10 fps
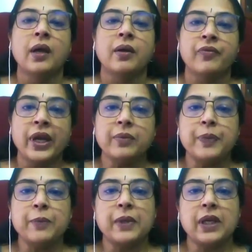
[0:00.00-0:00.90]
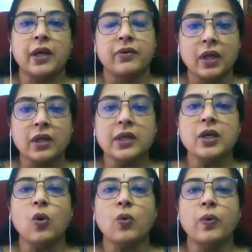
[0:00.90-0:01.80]
When people are
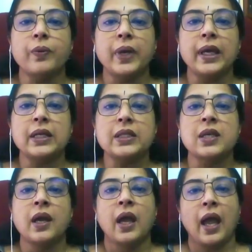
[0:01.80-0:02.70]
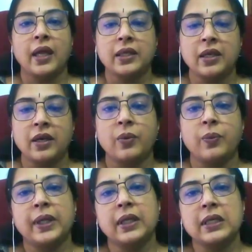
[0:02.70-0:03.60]
really overweight and
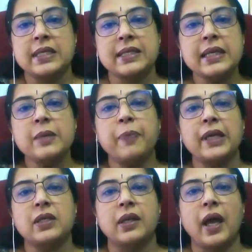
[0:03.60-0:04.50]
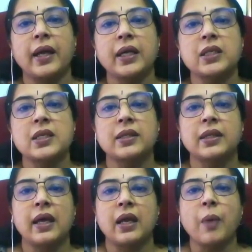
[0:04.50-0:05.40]
when they sleep at night,
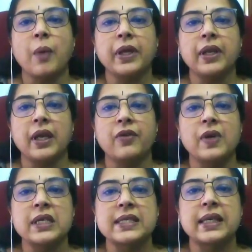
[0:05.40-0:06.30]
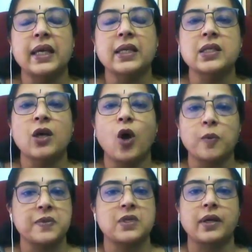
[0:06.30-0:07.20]
their upper airways get
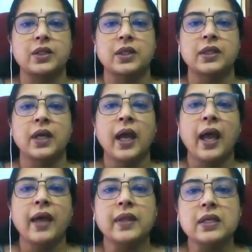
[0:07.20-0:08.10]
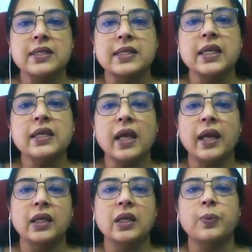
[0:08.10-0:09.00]
obstructed and there is
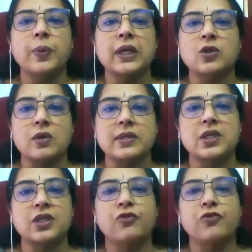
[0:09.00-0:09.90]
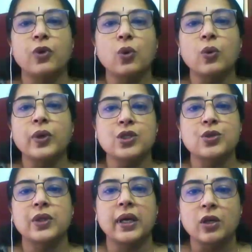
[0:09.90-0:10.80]
inadequate oxygen flow
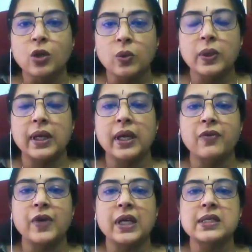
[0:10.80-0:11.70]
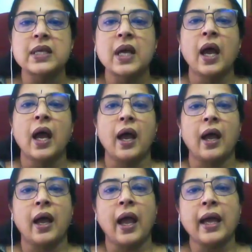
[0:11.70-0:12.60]
into their lower airways.
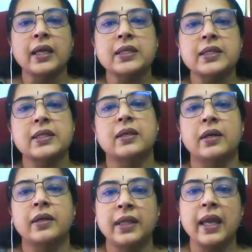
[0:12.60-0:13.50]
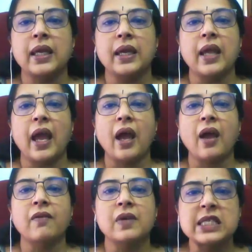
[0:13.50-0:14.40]
They can
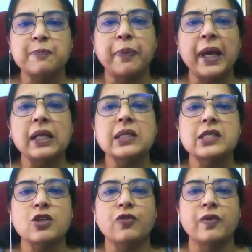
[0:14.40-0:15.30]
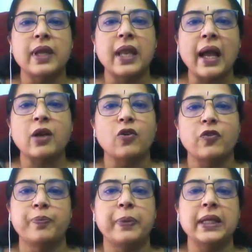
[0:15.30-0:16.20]
have spells of lack
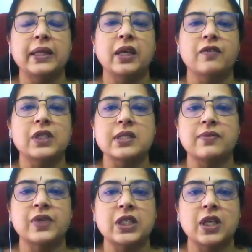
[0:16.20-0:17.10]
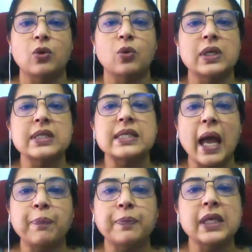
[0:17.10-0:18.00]
of breathing, which are known as
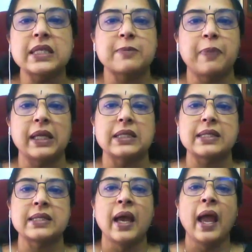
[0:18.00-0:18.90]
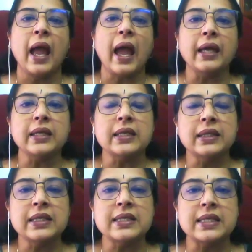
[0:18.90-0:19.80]
apneic spells.
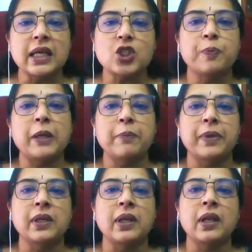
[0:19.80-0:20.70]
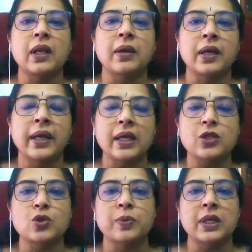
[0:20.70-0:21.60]
And such people
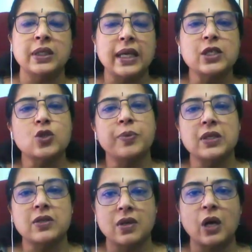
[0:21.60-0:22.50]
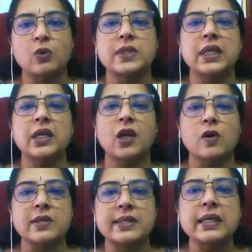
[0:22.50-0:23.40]
tend to be drowsy
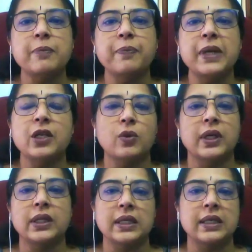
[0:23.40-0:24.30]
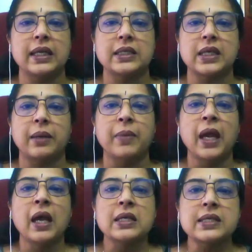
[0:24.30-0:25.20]
or sleepy during the daytime.
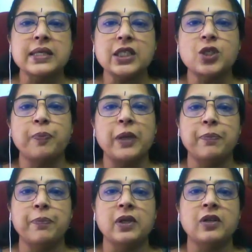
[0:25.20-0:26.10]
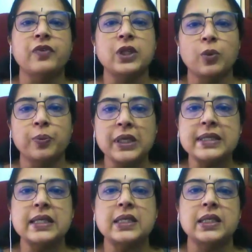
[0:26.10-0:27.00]
Such people with
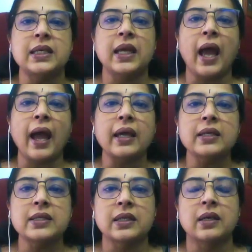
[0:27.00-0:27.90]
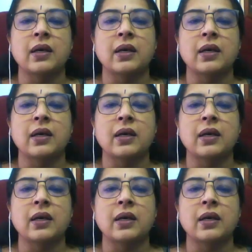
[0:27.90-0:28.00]
obesity and